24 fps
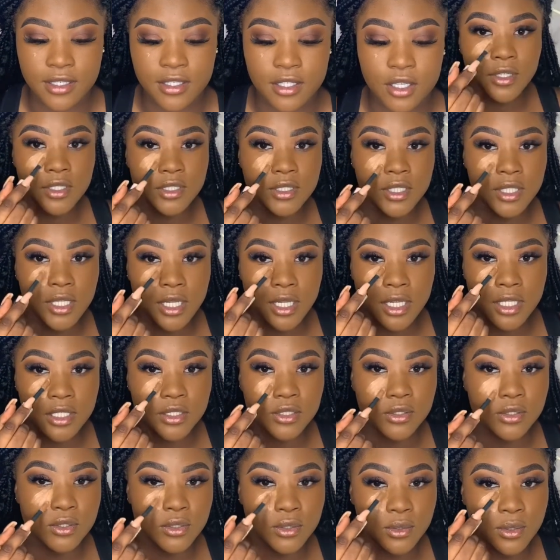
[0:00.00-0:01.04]
First thing I like to
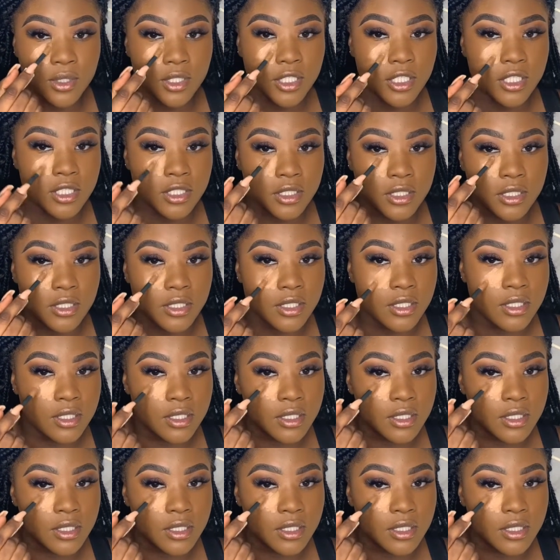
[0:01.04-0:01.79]
do is